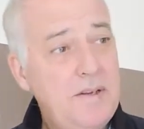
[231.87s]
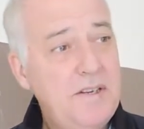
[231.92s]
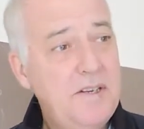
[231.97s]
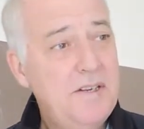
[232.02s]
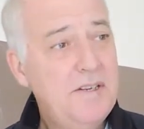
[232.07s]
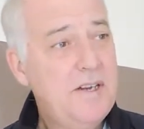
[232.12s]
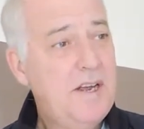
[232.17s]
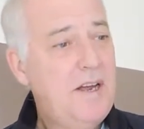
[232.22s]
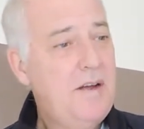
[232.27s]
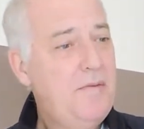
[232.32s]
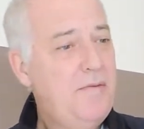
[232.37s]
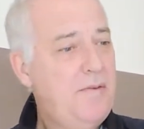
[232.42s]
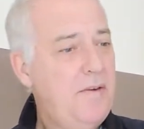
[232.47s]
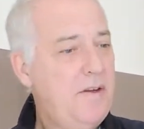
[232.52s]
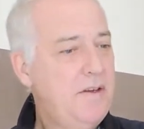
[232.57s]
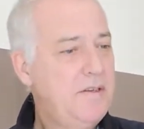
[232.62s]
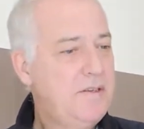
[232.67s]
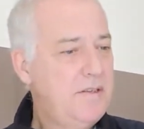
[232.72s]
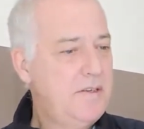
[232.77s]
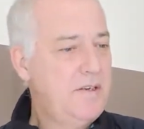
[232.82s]
This is our
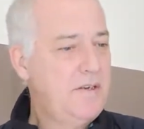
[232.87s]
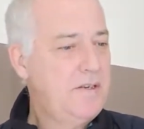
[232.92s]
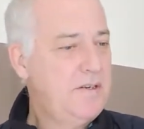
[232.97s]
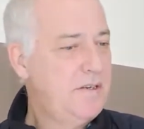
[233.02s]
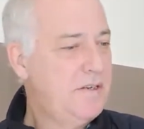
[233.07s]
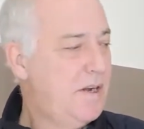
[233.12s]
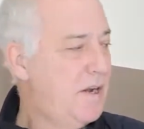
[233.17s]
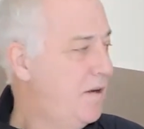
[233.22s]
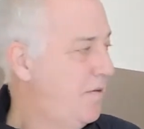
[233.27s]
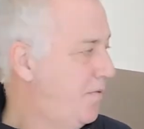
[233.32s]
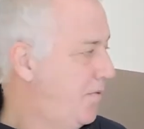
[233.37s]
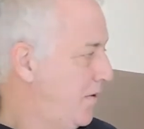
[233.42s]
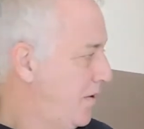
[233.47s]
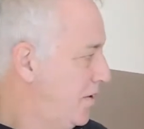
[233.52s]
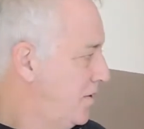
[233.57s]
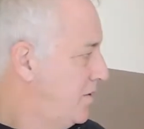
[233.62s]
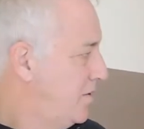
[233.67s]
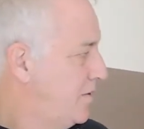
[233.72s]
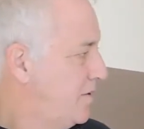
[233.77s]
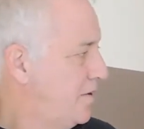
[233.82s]

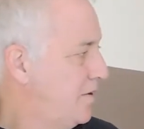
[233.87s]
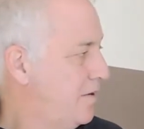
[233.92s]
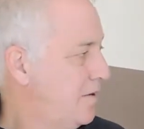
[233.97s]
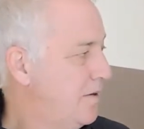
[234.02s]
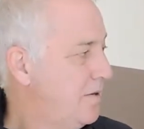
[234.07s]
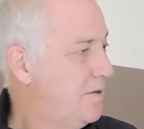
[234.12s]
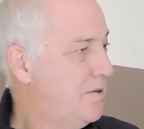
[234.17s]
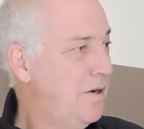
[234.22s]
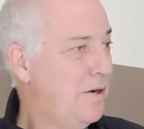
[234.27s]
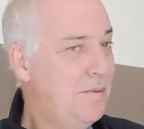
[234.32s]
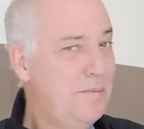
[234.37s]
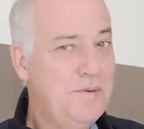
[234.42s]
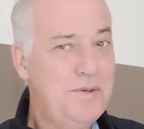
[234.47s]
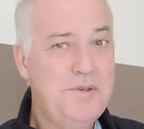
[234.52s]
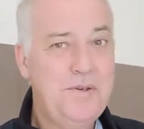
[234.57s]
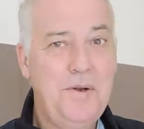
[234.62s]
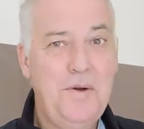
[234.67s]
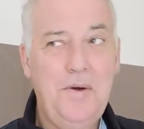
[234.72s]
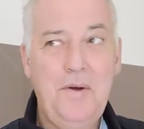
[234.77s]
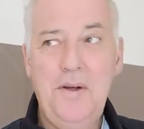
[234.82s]
first shop
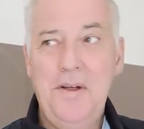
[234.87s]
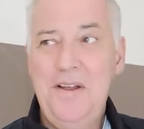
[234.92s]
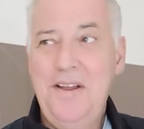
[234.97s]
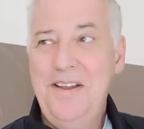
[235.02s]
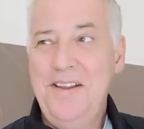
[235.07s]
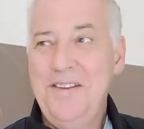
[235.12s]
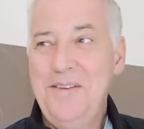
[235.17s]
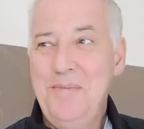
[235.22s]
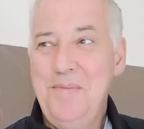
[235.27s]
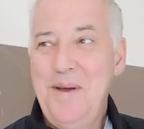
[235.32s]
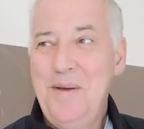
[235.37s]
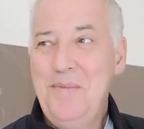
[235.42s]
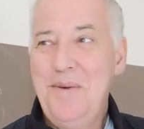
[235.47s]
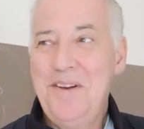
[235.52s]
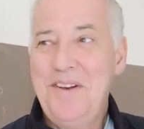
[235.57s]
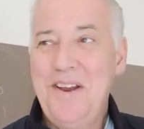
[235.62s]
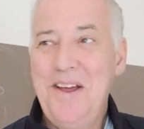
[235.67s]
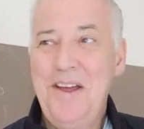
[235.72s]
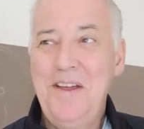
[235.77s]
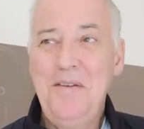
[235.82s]
store made by
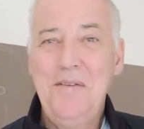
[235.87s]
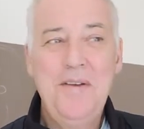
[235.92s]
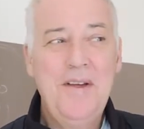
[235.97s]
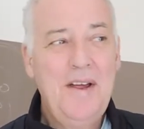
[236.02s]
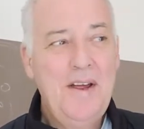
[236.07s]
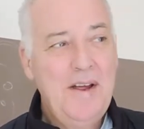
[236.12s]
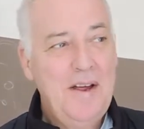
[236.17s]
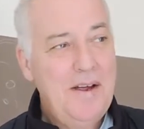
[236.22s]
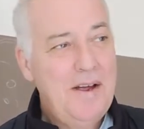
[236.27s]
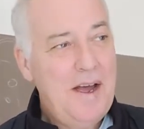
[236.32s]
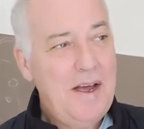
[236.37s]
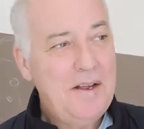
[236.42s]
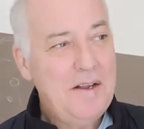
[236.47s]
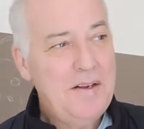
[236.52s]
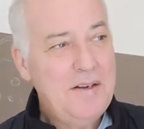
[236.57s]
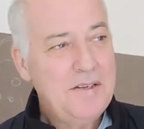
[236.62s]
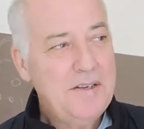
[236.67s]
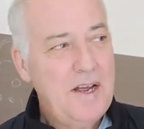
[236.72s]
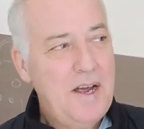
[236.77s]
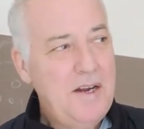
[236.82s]
Dave.
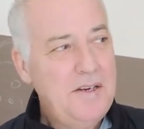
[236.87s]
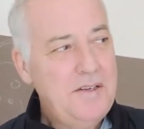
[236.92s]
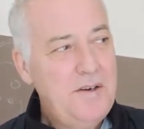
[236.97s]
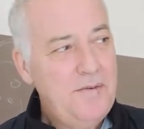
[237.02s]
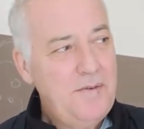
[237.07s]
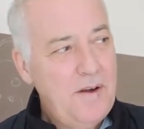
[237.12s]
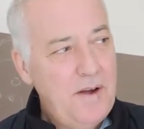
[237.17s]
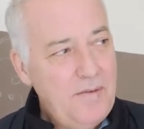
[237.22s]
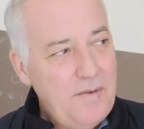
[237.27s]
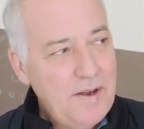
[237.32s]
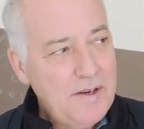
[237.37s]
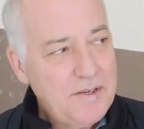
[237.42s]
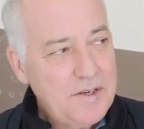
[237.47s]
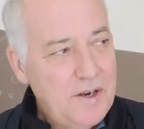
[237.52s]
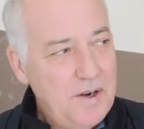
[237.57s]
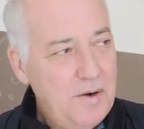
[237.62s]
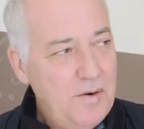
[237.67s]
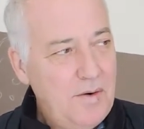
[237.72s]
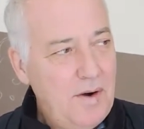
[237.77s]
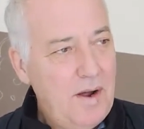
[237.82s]
It's 85
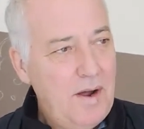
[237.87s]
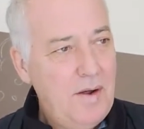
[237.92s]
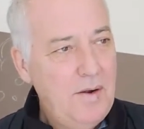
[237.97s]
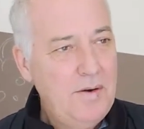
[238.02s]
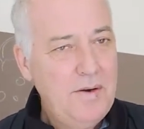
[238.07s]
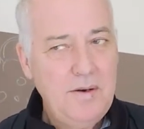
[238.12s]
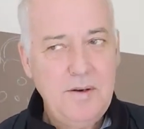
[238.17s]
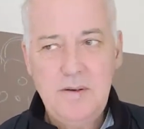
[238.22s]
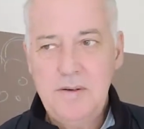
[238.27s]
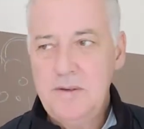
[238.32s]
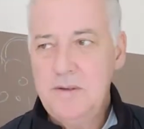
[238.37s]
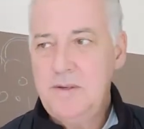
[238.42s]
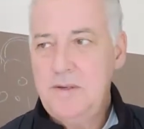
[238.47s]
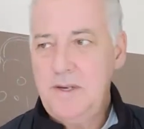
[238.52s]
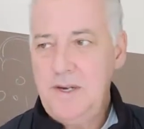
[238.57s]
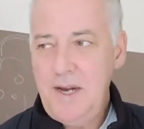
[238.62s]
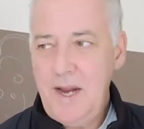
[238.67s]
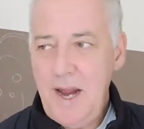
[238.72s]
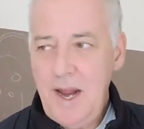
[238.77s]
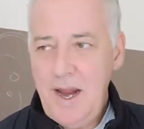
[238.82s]
Askew Road.
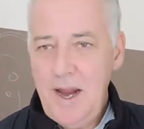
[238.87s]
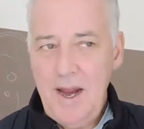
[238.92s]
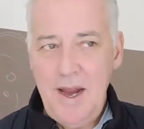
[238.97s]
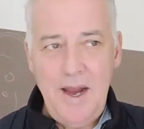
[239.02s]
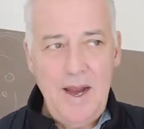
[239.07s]
Yeah.